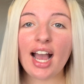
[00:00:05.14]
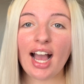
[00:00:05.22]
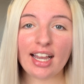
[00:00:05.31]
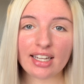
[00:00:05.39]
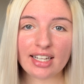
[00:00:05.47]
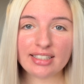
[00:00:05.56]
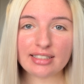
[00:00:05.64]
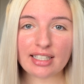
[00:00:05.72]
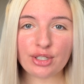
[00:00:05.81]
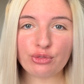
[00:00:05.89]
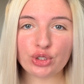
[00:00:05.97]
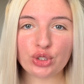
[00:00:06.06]
Hi guys, thank
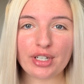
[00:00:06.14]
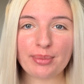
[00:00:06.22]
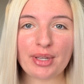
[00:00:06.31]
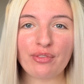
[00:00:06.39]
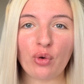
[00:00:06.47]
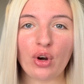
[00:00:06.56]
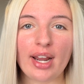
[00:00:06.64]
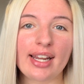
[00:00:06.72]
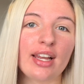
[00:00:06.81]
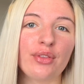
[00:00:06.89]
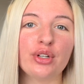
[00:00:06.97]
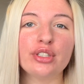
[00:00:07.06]
you for joining me for
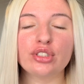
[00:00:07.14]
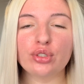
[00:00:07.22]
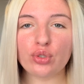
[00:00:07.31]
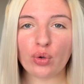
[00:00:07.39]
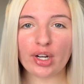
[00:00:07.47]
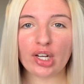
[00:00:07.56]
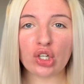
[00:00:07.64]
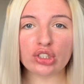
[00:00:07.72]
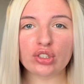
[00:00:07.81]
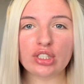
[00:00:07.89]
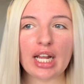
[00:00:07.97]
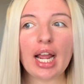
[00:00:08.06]
another tutorial.
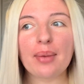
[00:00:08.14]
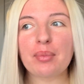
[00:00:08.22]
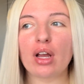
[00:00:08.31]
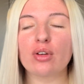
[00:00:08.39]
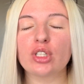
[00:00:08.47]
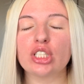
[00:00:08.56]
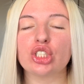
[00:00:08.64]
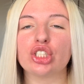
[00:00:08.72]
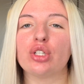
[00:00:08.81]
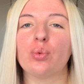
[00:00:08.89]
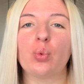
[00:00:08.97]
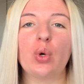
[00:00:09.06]
So today I'm not really
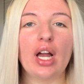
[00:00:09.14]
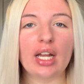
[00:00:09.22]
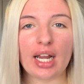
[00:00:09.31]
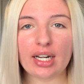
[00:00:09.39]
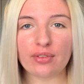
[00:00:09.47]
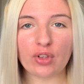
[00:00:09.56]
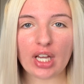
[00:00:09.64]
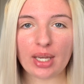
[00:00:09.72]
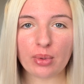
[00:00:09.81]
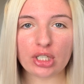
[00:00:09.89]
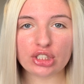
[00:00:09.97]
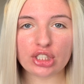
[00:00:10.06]
sure what kind of look I
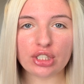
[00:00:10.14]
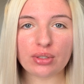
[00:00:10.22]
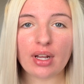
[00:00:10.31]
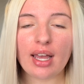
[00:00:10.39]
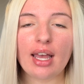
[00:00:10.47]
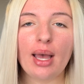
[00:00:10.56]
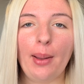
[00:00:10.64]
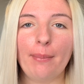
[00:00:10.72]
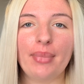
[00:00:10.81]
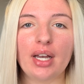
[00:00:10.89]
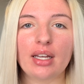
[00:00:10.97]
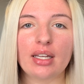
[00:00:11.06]
want to do,
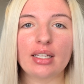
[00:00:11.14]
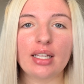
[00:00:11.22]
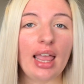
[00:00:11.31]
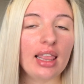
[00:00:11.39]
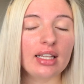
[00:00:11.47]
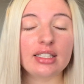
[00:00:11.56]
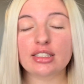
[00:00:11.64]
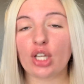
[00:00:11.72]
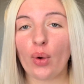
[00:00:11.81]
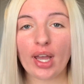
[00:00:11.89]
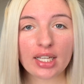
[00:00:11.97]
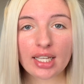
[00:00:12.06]
but let's go
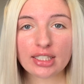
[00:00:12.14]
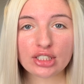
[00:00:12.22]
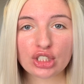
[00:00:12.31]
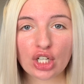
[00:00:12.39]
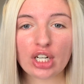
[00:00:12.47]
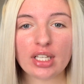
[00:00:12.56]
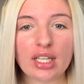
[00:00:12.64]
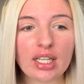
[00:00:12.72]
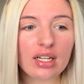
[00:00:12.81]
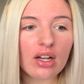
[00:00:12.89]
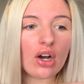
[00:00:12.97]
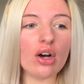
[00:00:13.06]
ahead and get
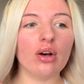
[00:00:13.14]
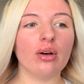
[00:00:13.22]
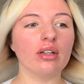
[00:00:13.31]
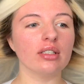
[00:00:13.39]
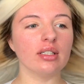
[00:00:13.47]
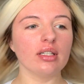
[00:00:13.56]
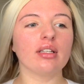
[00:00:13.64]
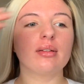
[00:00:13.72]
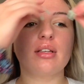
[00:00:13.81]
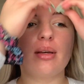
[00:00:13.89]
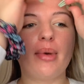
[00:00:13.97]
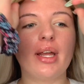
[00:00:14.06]
started. I'll
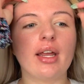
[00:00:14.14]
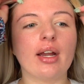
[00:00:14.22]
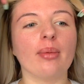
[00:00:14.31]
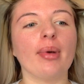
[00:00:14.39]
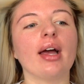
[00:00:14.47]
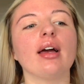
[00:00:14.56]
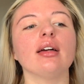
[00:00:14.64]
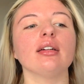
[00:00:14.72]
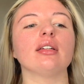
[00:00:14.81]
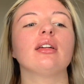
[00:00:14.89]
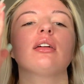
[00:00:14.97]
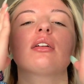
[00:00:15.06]
get my hair
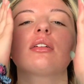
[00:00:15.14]
back.